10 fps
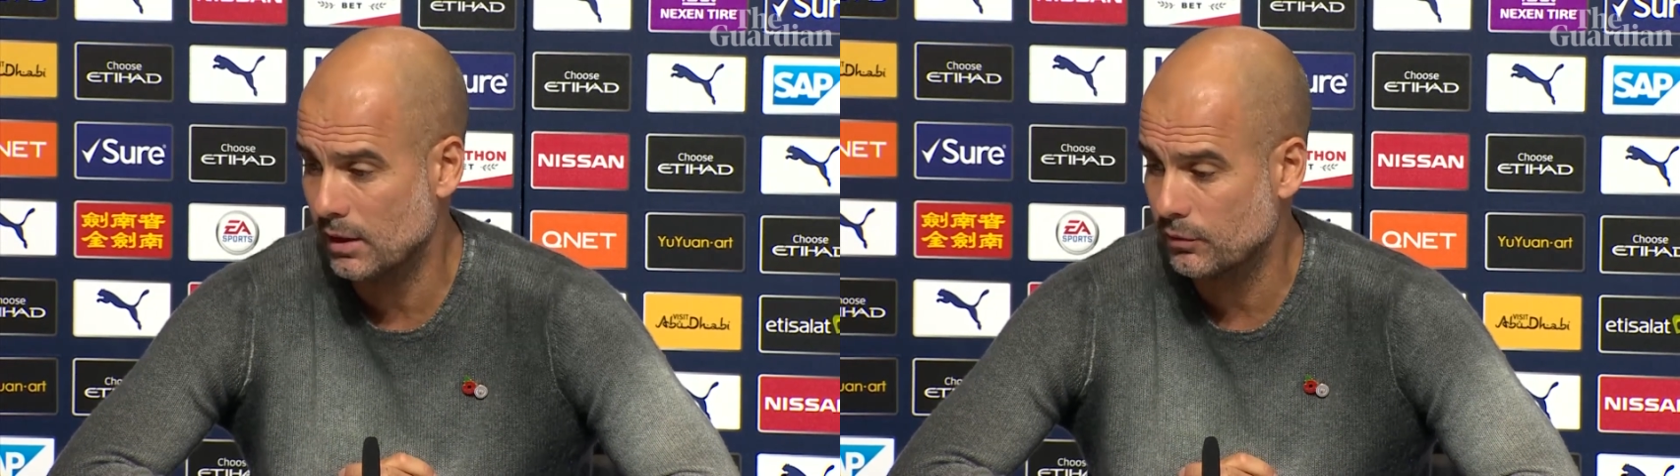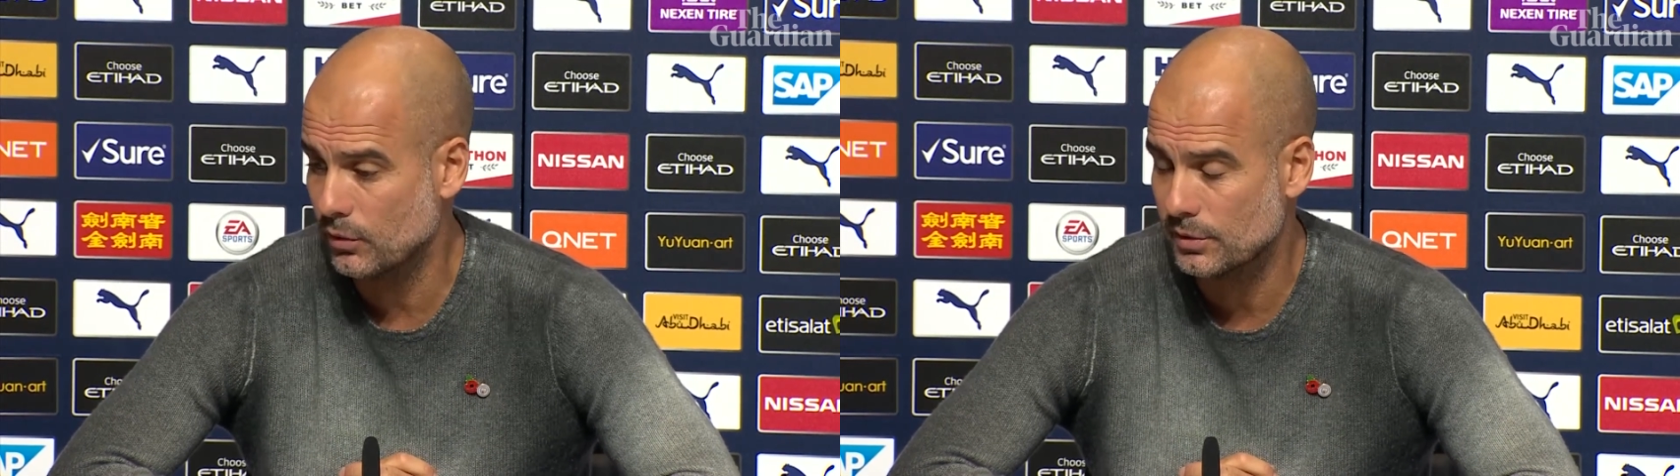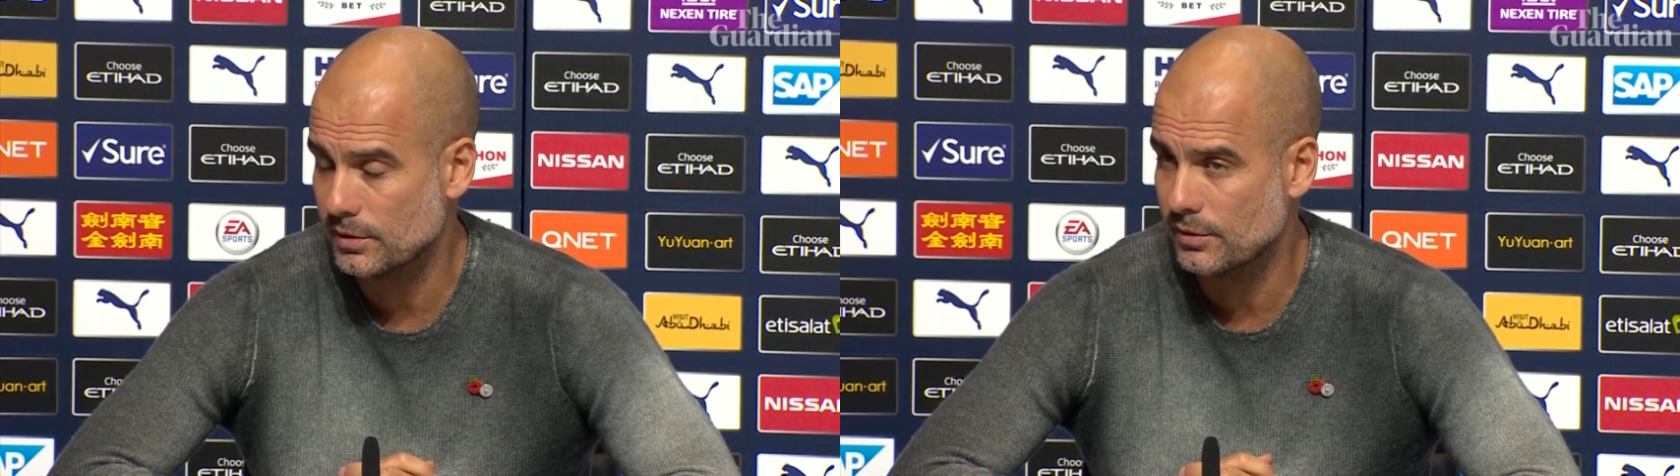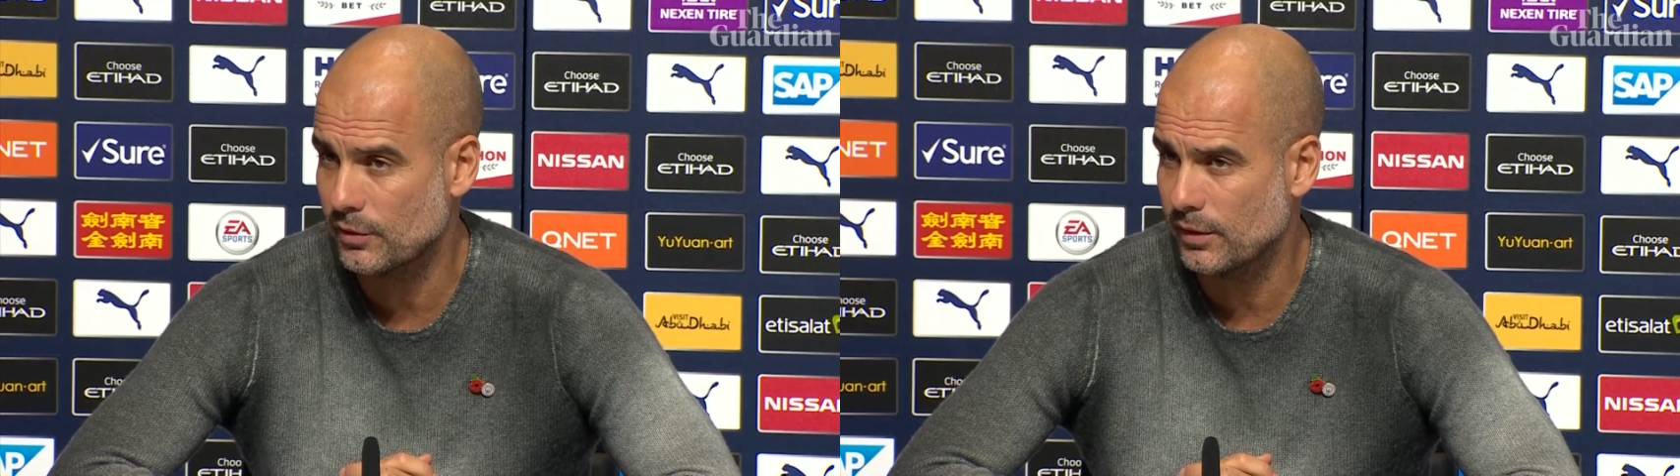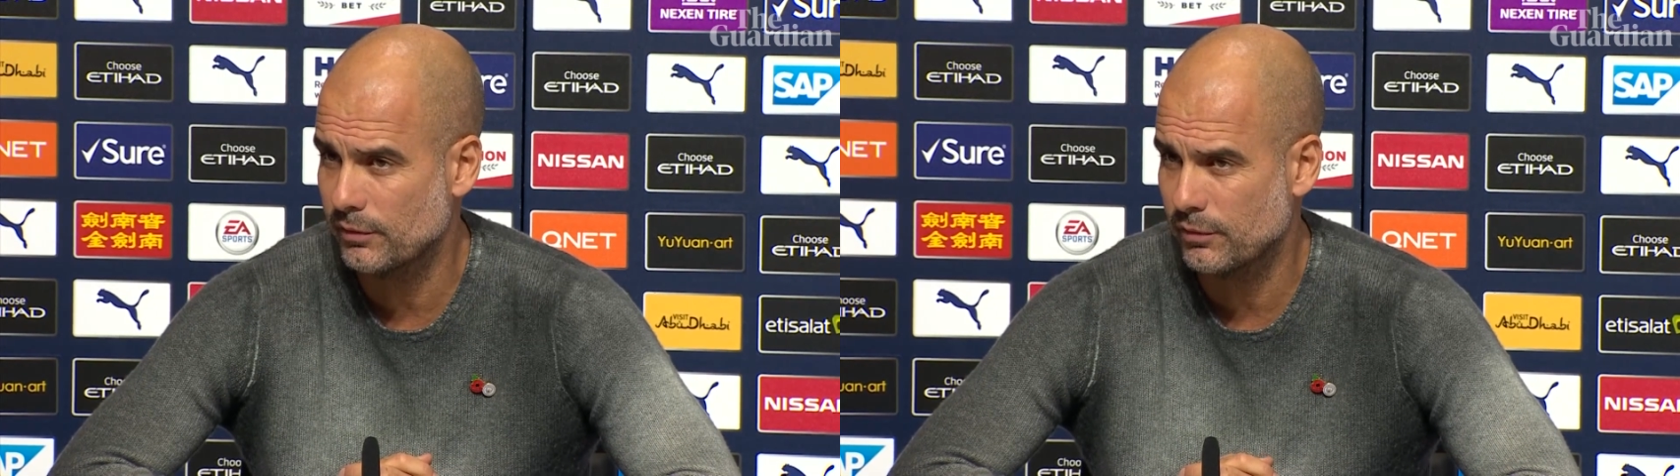of course, it's
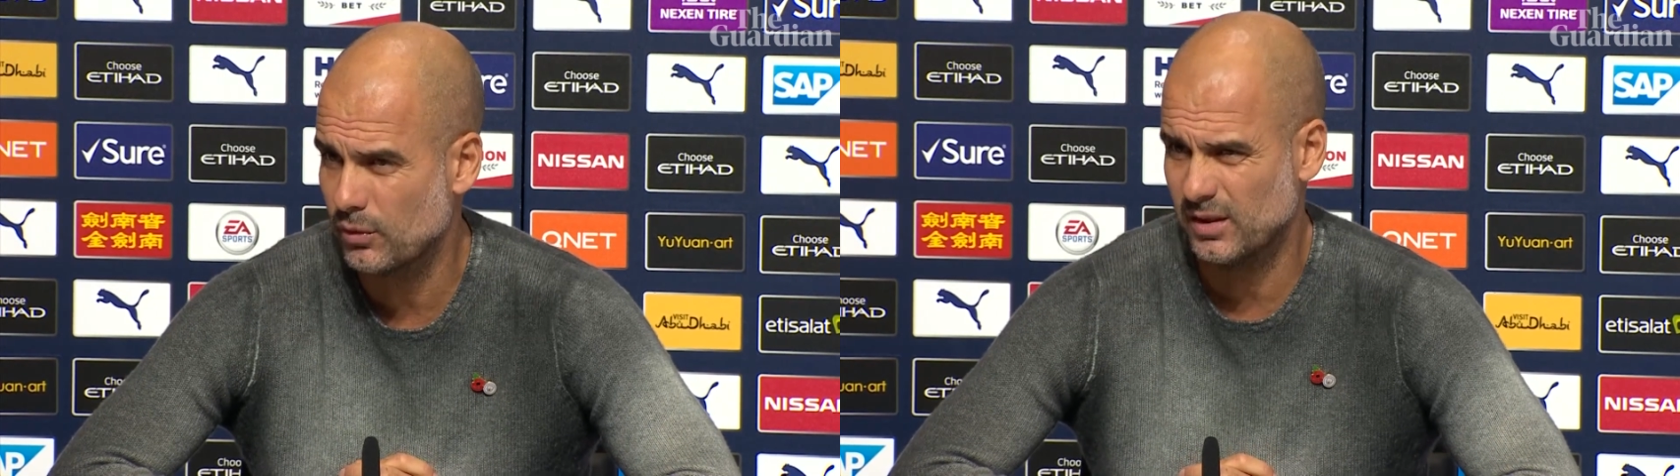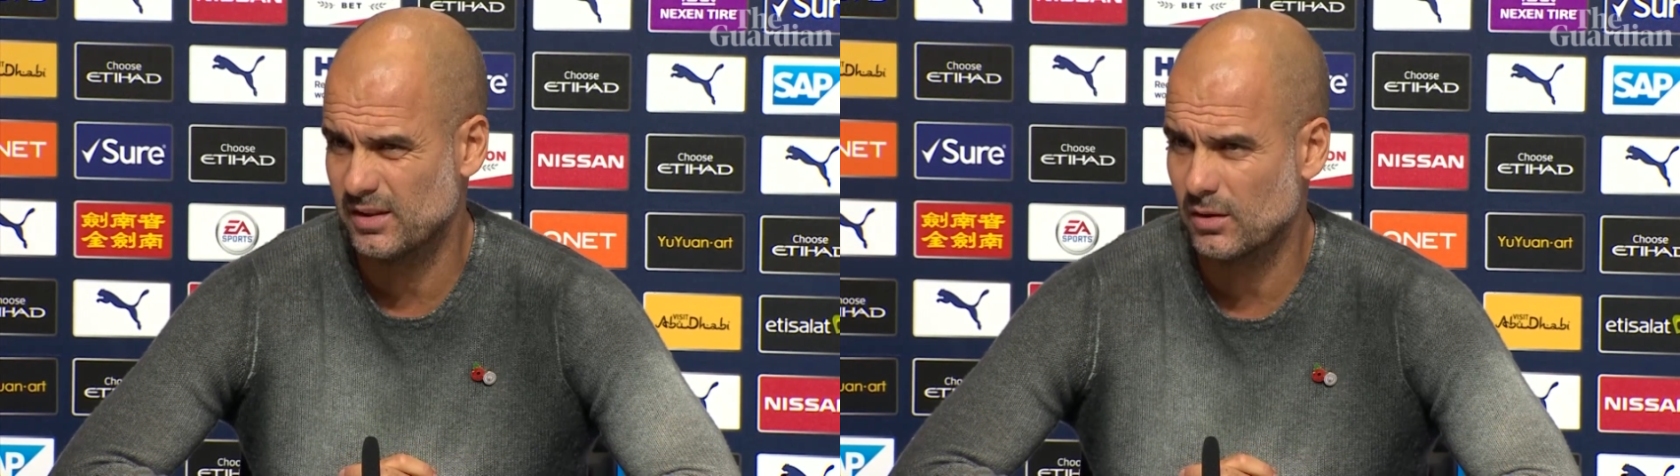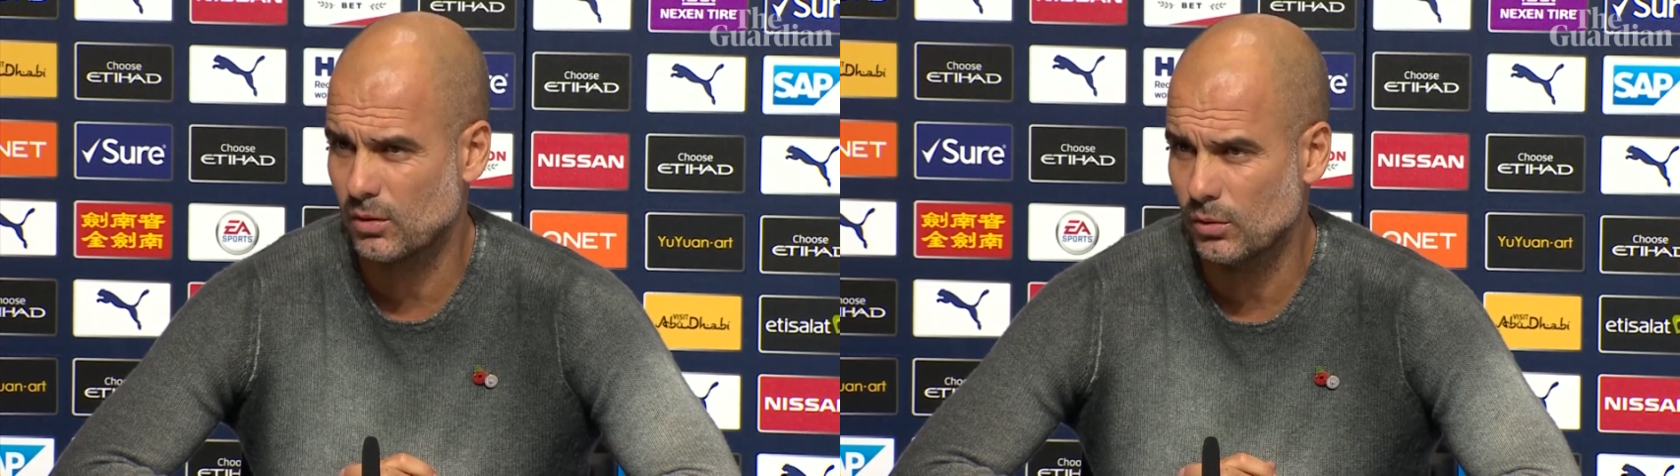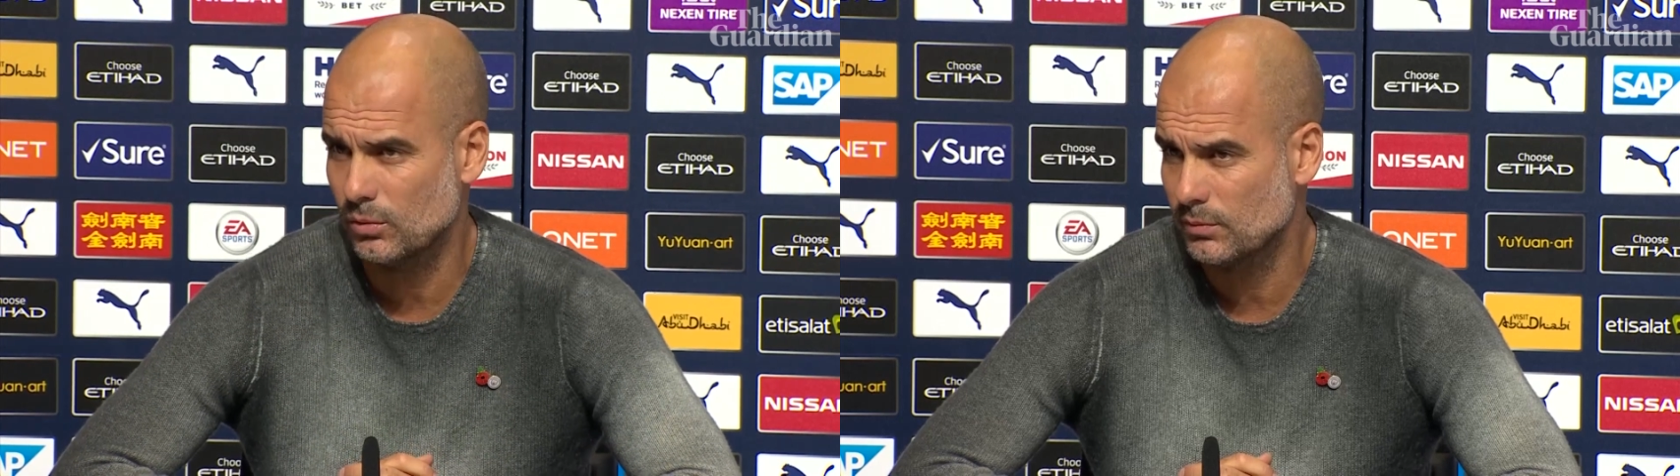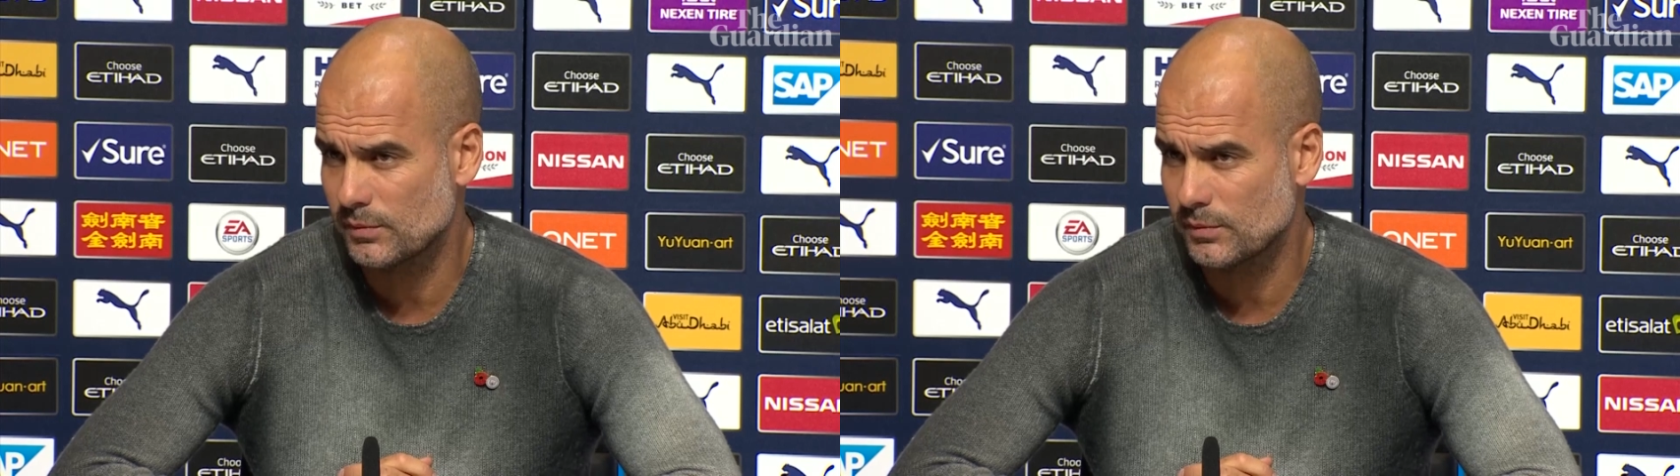3-4 days ago,